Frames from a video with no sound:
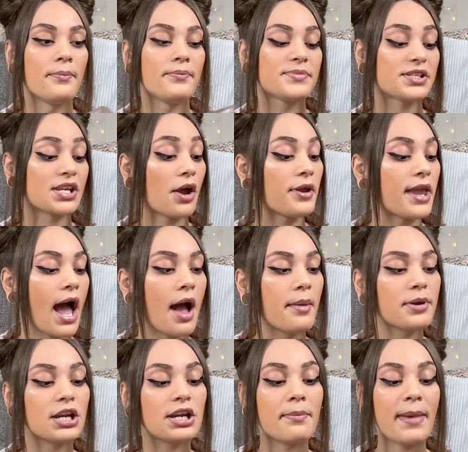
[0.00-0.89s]
So yeah,
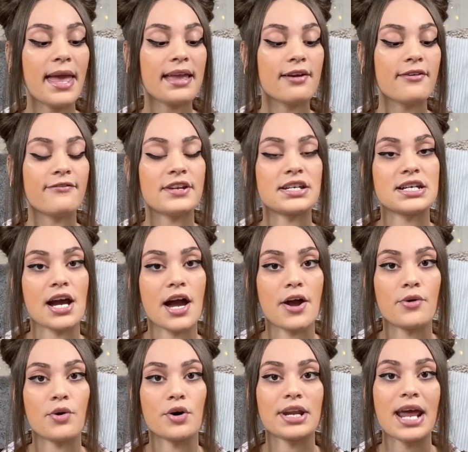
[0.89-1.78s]
I'm going to make a
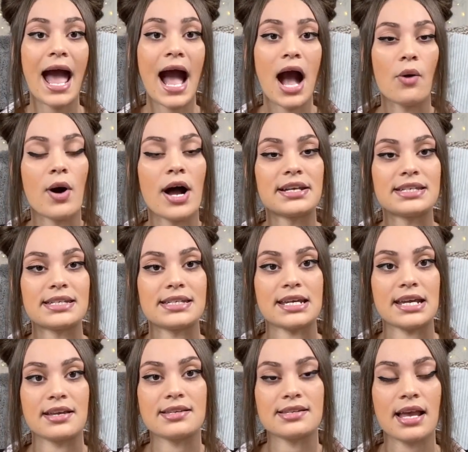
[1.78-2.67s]
video on how I did it,
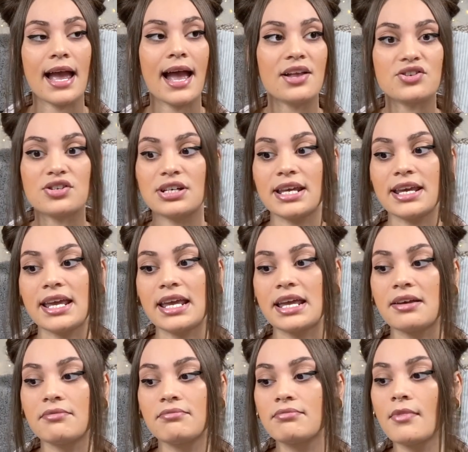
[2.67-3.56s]
because I
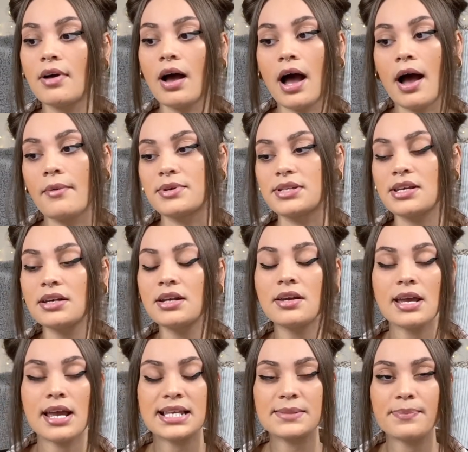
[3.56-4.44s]
actually I was going
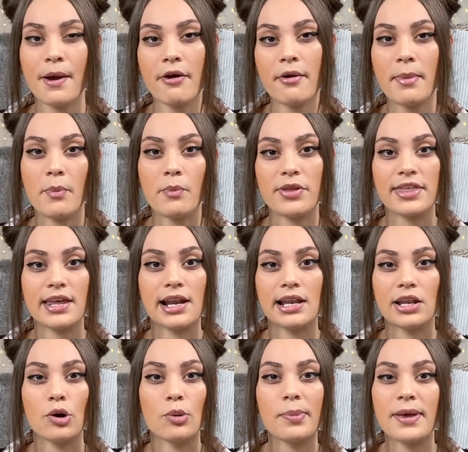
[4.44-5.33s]
to experiment with it a
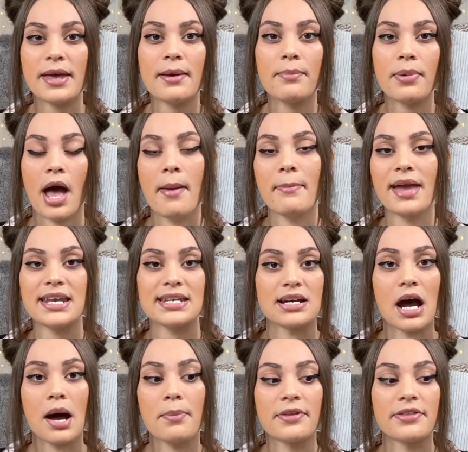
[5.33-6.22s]
little bit, but I made it
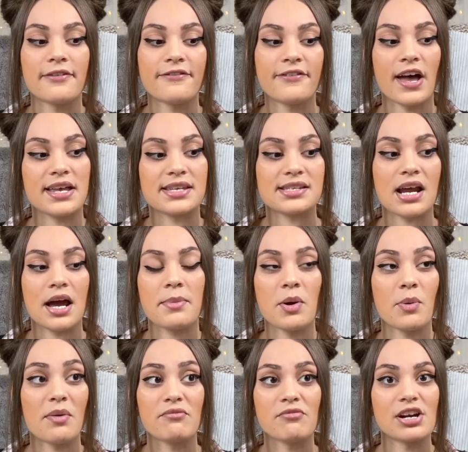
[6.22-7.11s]
up in the first time. It
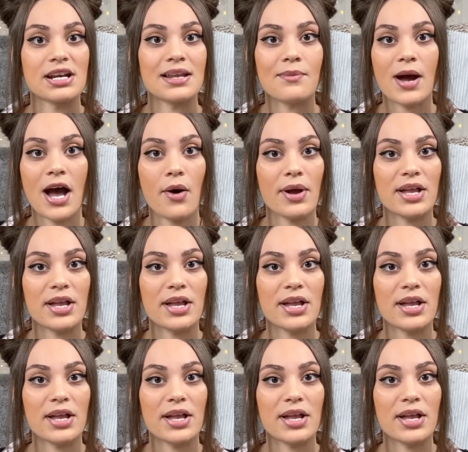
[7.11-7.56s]
went really well.